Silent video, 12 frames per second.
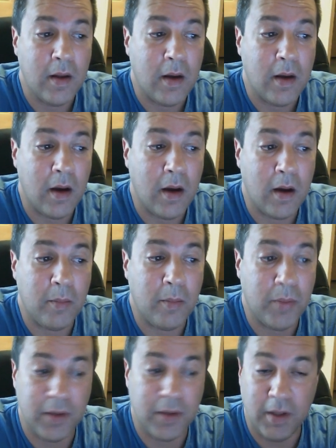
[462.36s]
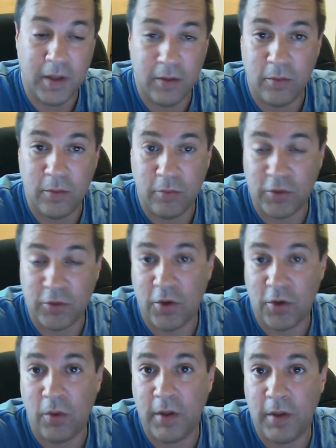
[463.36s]
but it'll
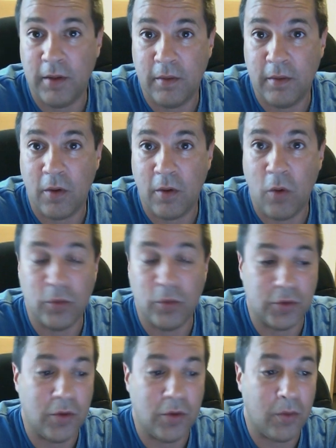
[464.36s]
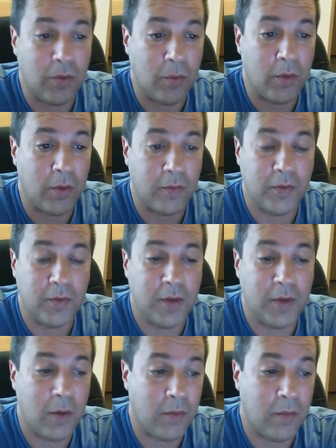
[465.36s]
result in a cold and snowy winter for the
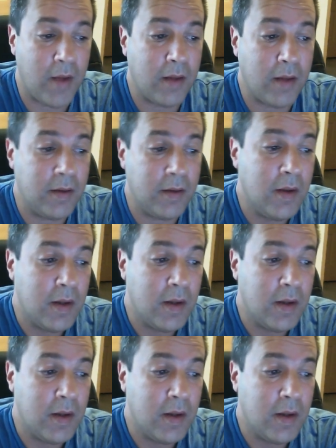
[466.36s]
Delaware Valley.